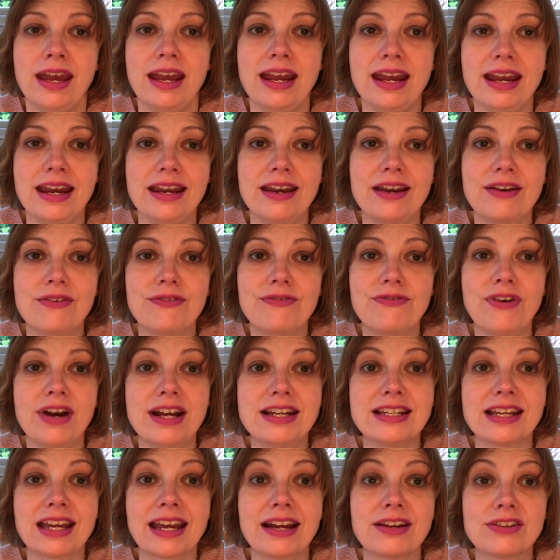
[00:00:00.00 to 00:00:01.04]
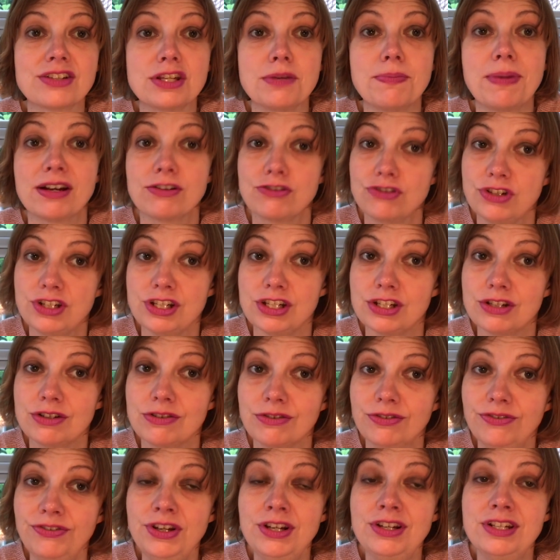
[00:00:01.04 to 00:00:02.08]
in finding out about
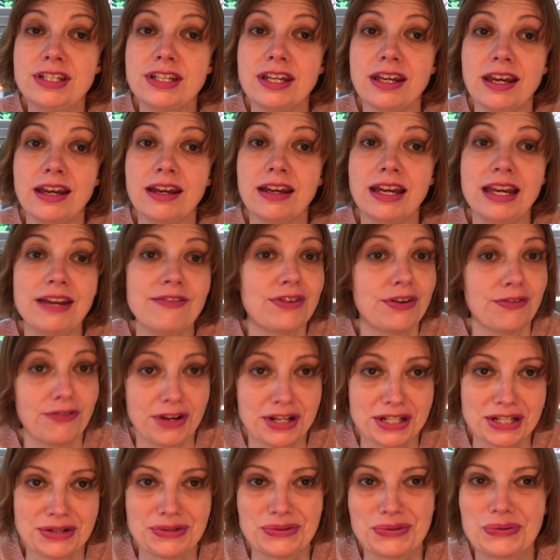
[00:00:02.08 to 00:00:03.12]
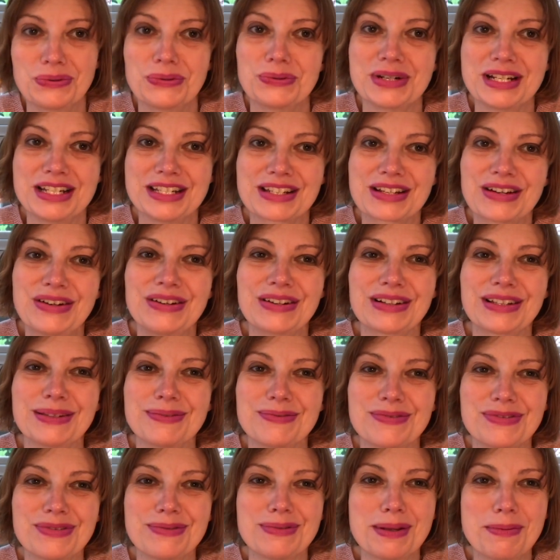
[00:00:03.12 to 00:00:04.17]
traditional foods here, even if I don't always cook
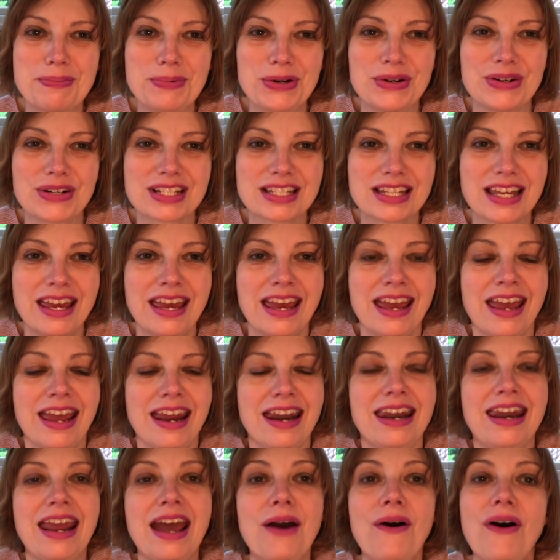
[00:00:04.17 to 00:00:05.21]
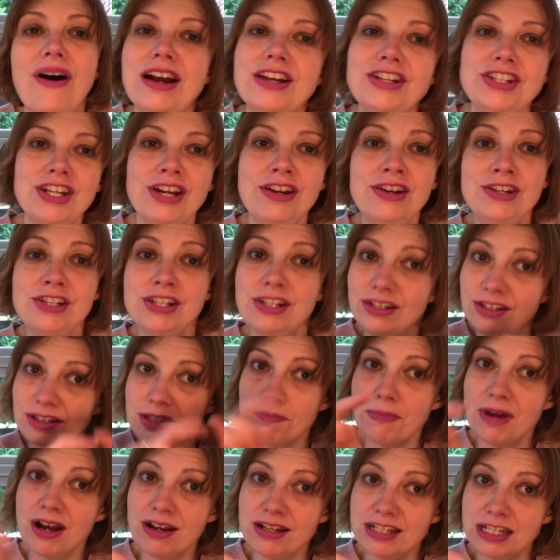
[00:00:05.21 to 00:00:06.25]
them from the books. Now, I showed you
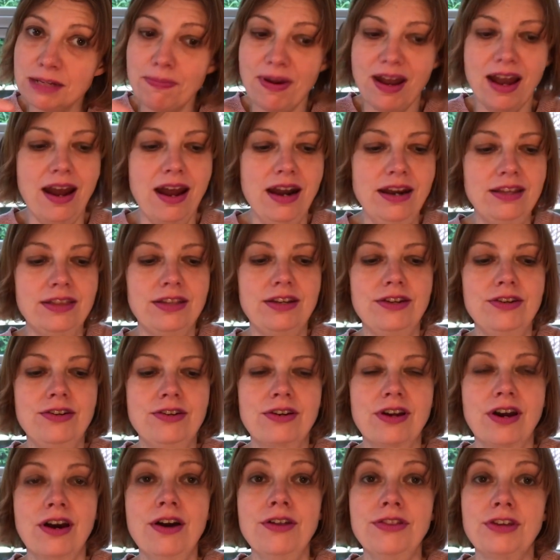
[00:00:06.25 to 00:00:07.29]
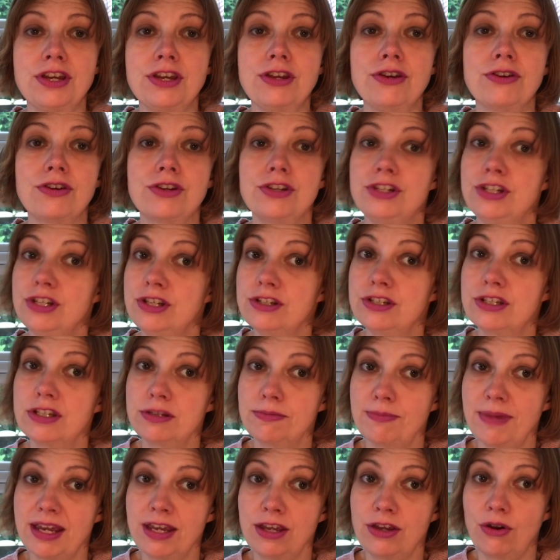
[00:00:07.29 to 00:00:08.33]
the marzipan and the nougat that you could use
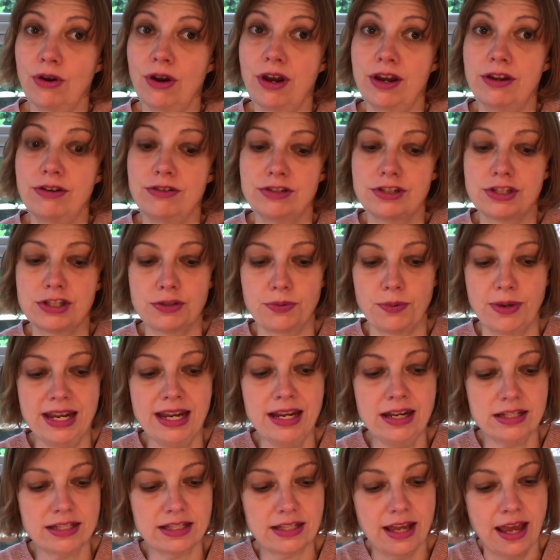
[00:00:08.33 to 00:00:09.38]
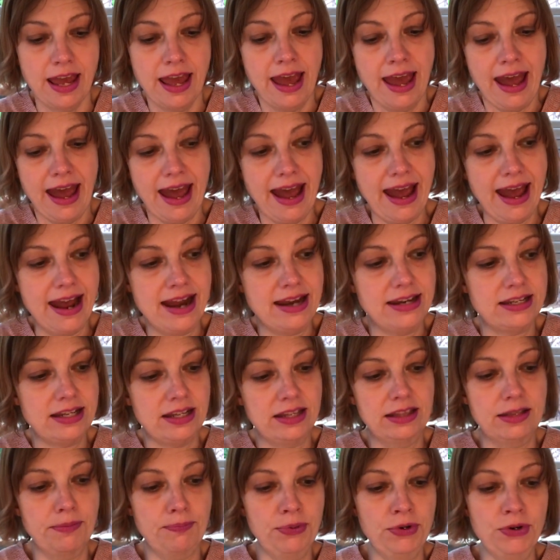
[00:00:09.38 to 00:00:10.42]
to make your own sweets, and
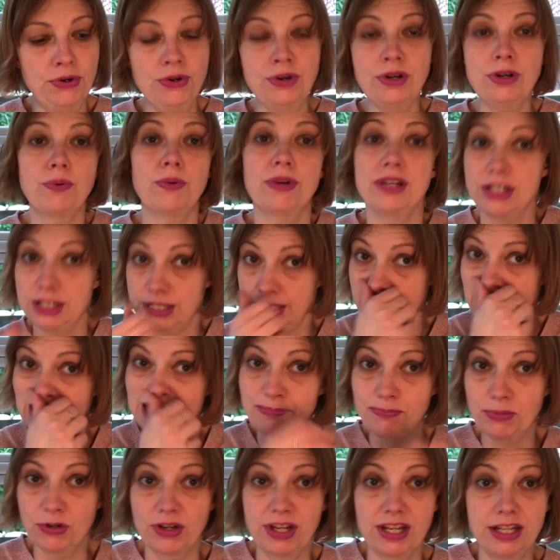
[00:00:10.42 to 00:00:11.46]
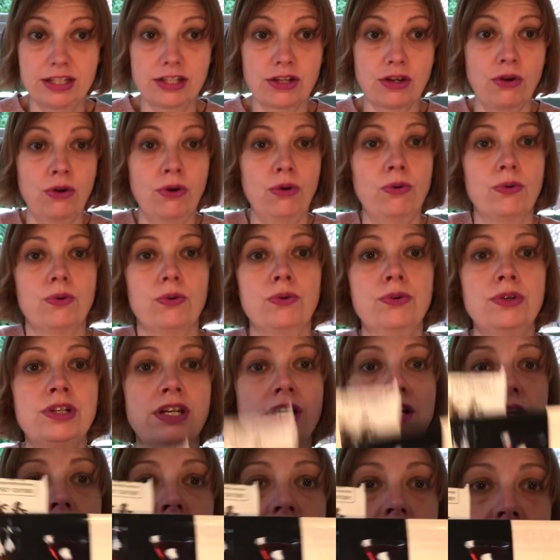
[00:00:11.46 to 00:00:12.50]
the book, this book is called
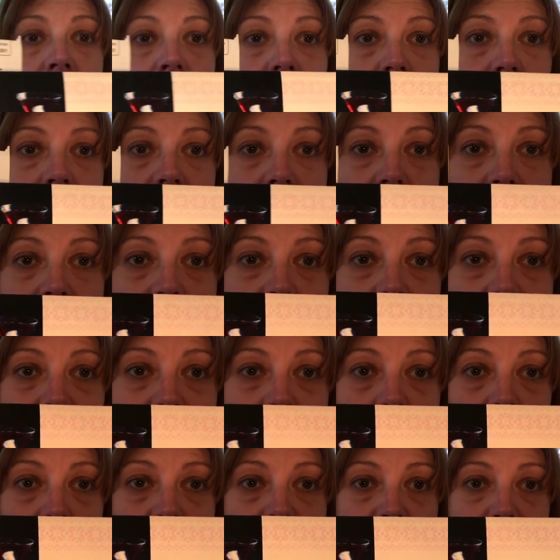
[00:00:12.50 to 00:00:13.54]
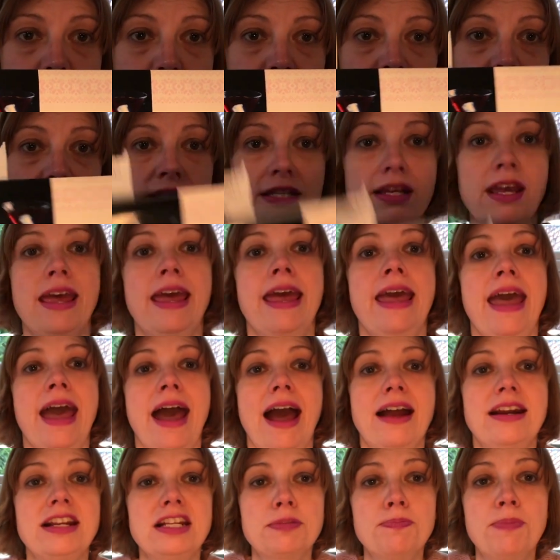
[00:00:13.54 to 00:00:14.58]
Scandinavian Christmas,
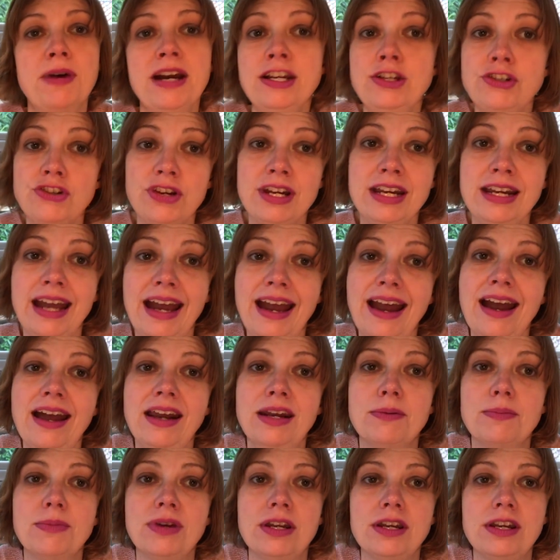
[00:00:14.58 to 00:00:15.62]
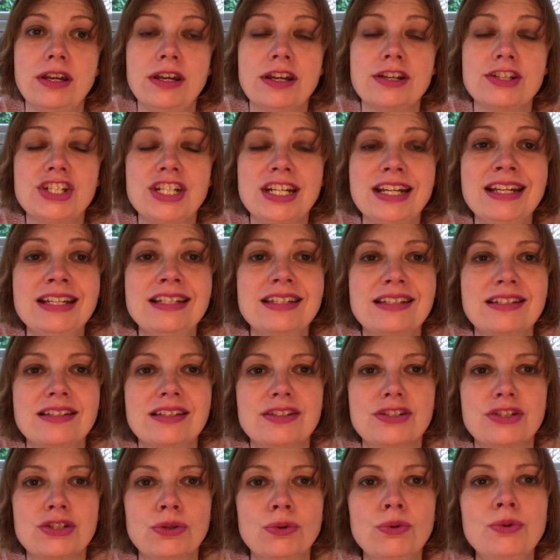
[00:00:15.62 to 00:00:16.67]
and it's by Trine Hahnemann. Now, she's
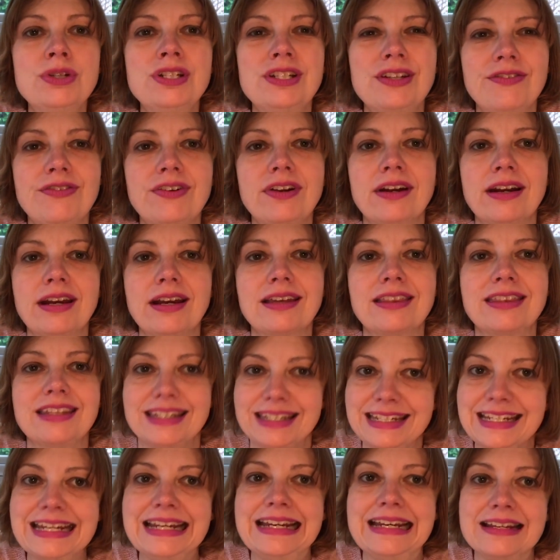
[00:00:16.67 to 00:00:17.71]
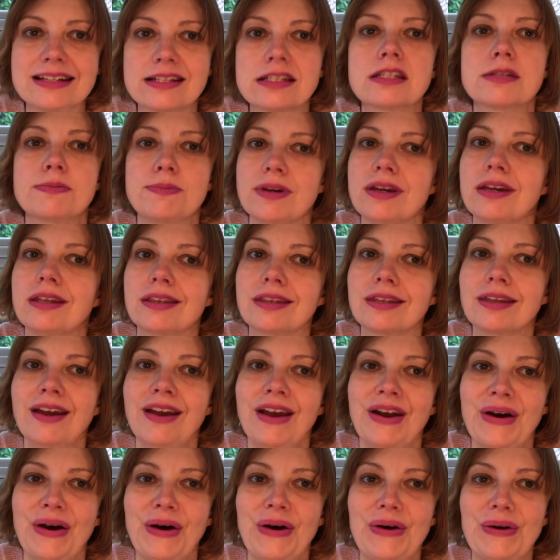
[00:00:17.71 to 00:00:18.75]
sort of like the Delia Smith
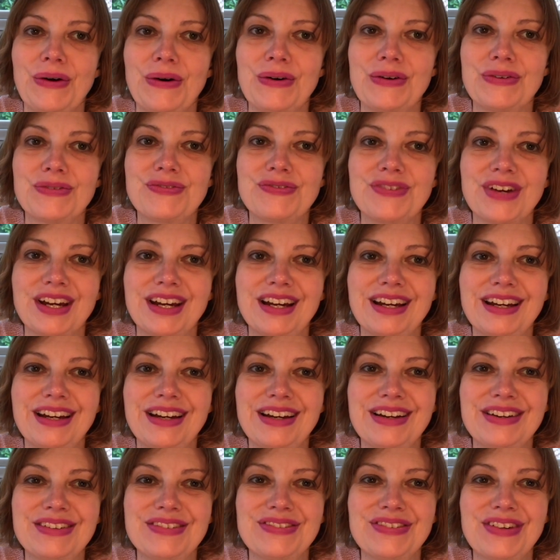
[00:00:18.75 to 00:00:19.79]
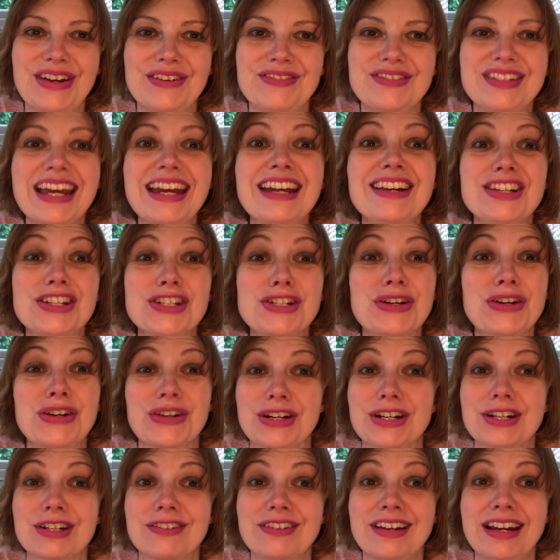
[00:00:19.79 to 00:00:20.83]
of Danish
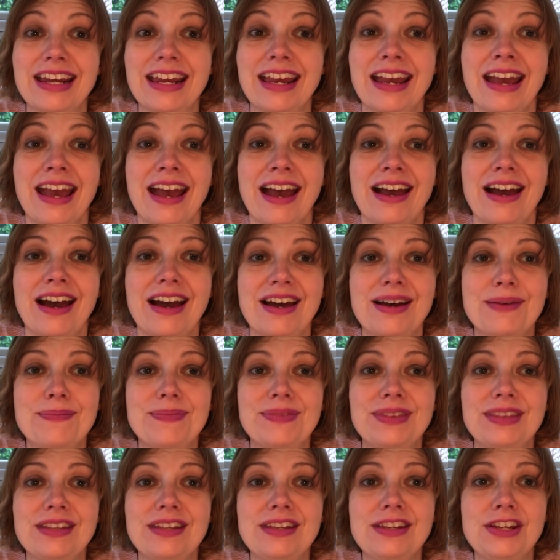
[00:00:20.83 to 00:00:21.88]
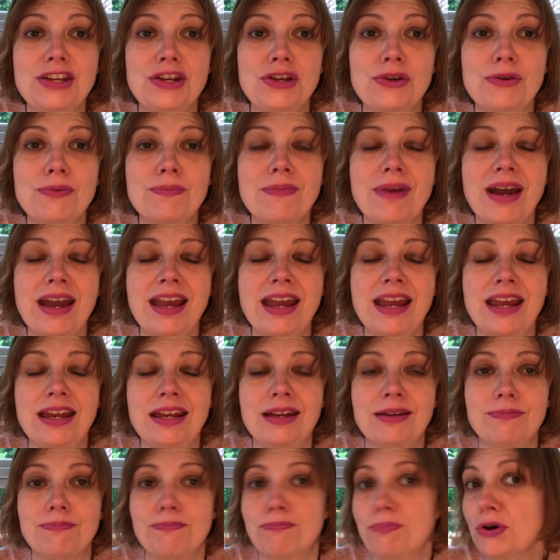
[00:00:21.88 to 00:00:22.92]
cookery. You
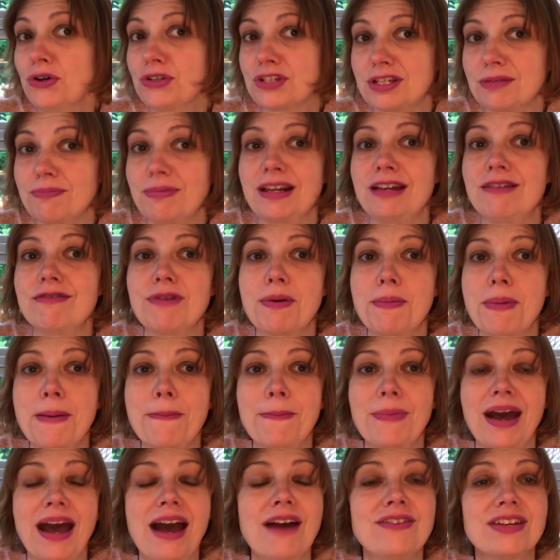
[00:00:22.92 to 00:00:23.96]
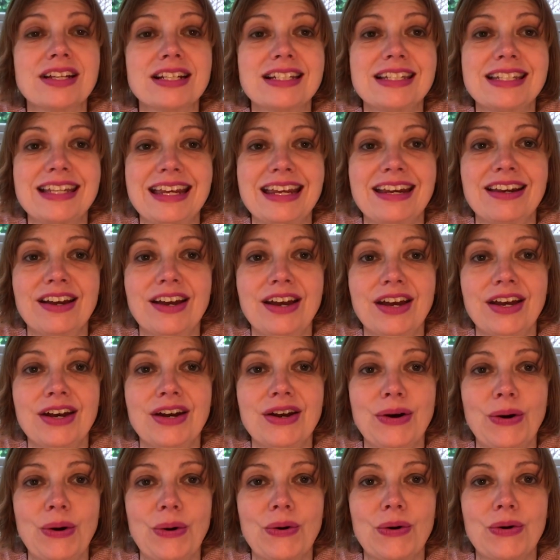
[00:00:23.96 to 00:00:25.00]
may possibly remember having seen
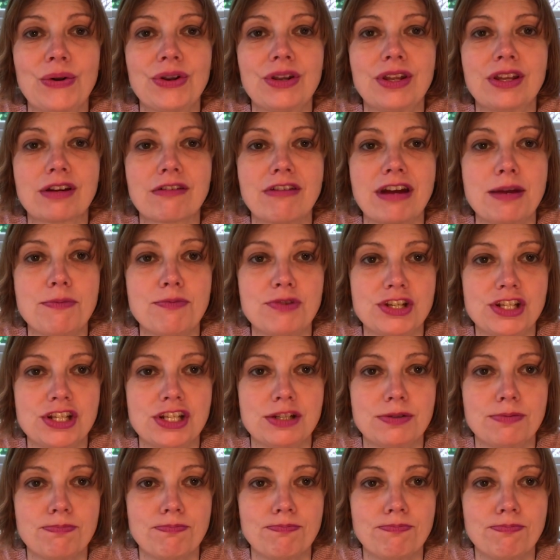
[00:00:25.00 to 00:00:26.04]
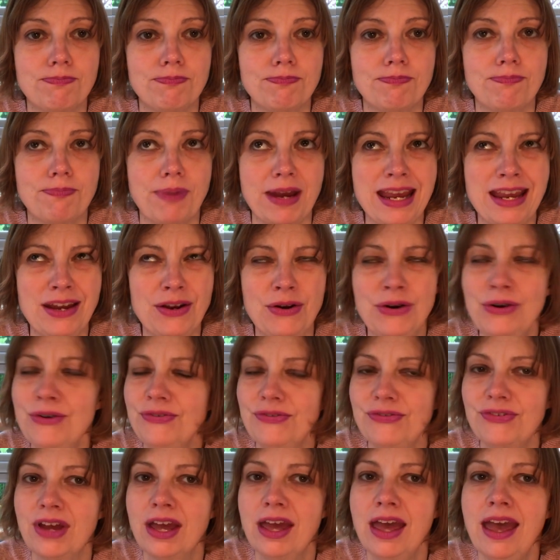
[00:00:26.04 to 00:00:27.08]
her on the Great British Bake
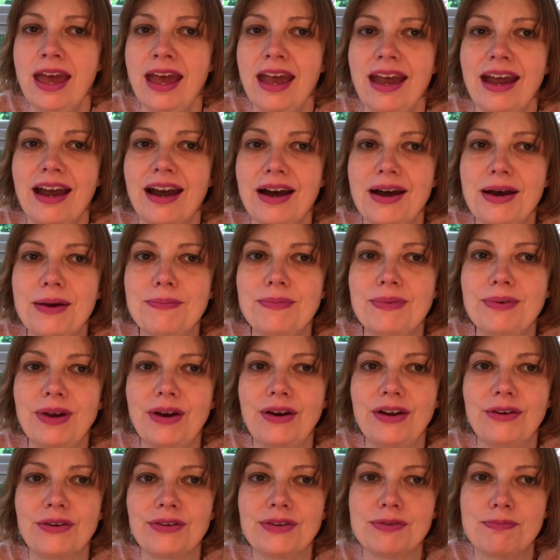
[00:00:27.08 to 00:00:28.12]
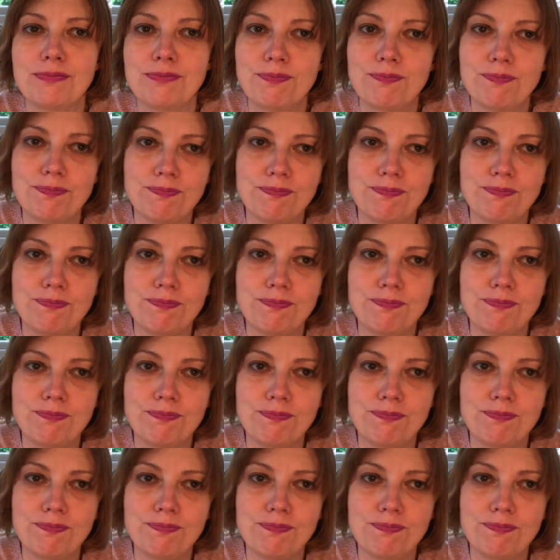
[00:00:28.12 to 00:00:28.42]
Off on